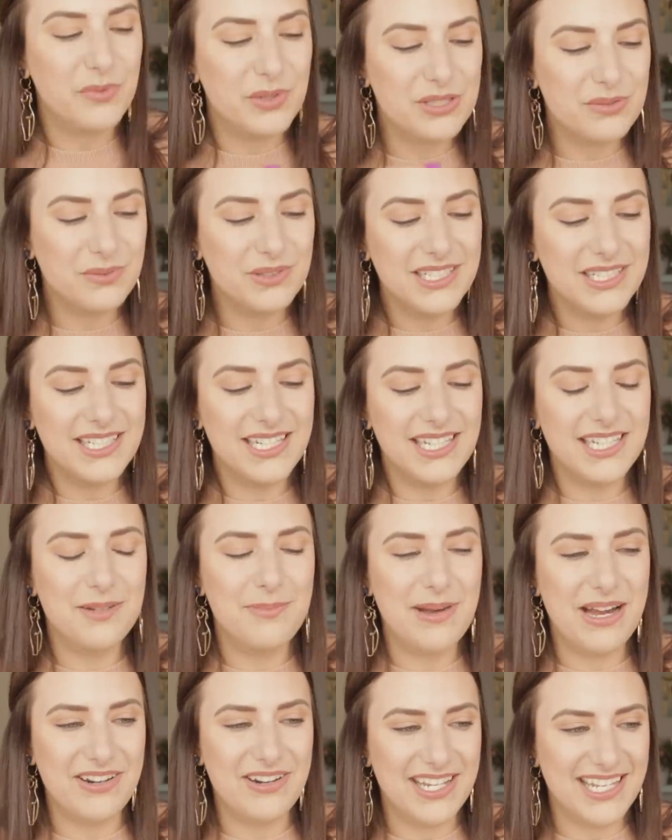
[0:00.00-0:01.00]
What's really neat
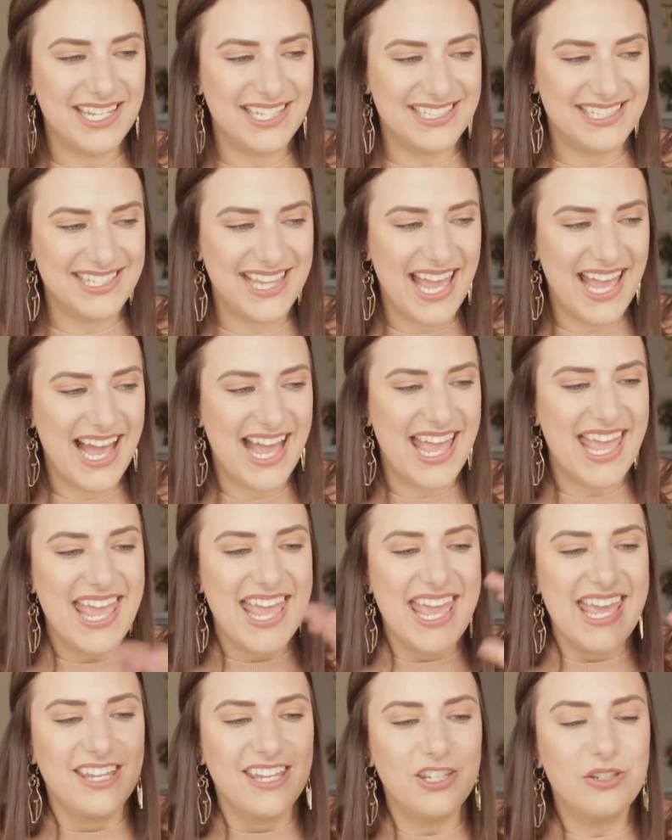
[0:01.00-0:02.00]
about it is that
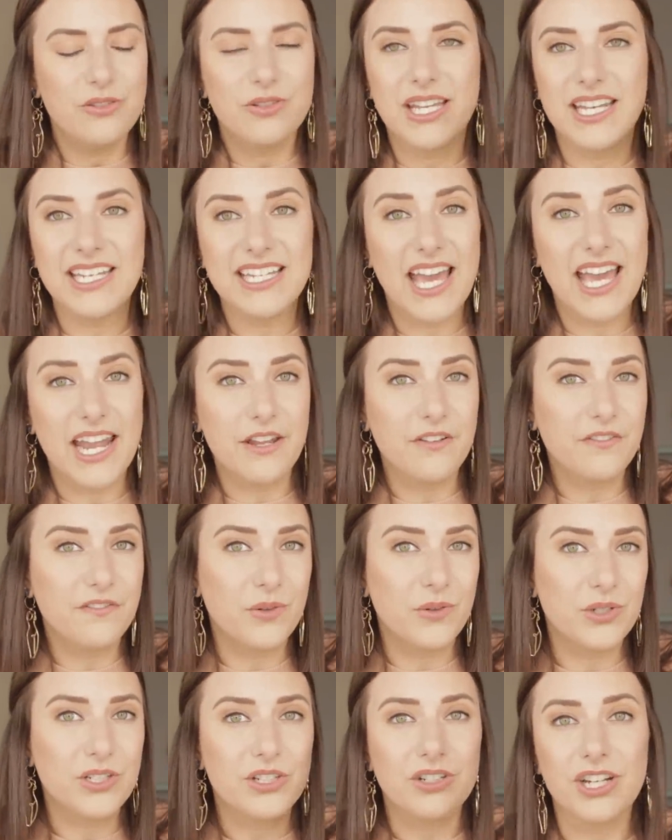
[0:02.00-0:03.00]
you can get it
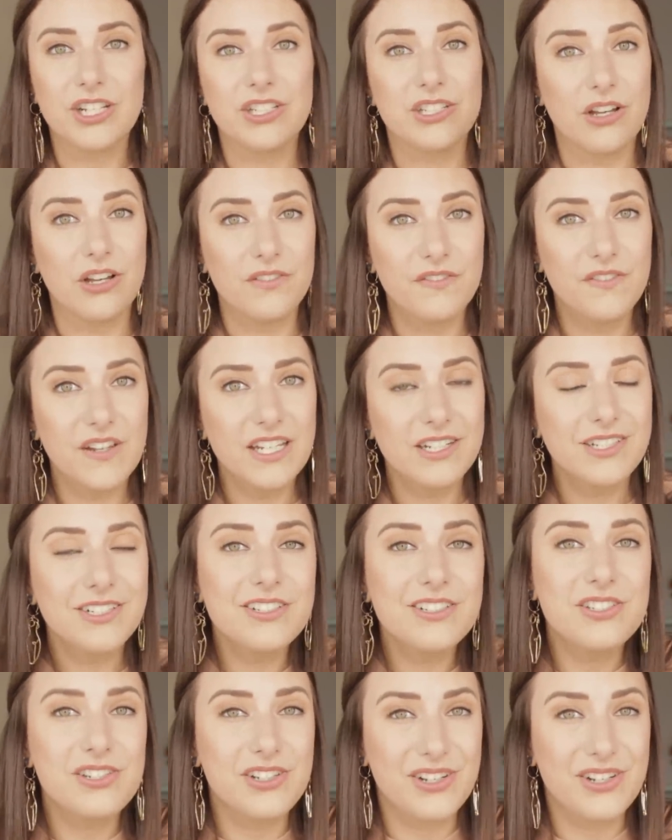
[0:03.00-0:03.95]
for your adult fingers.